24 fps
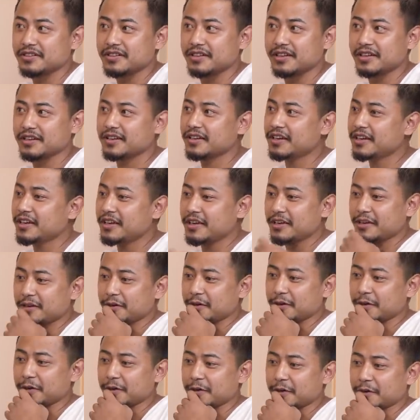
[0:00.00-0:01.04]

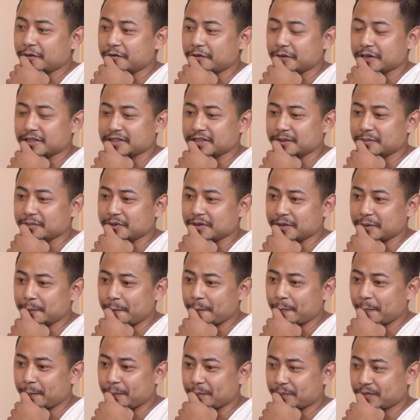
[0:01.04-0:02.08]
For
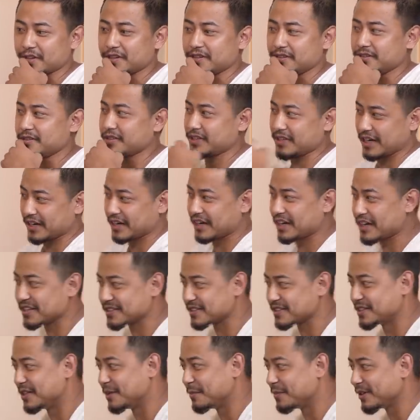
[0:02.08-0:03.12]
example,
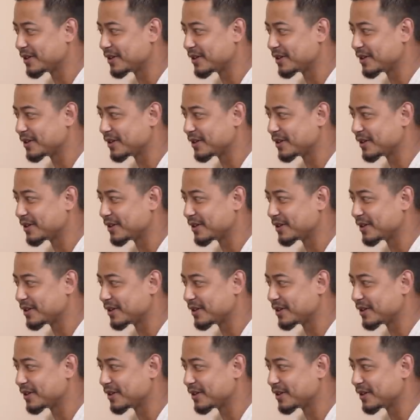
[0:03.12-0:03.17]
Kekhrie is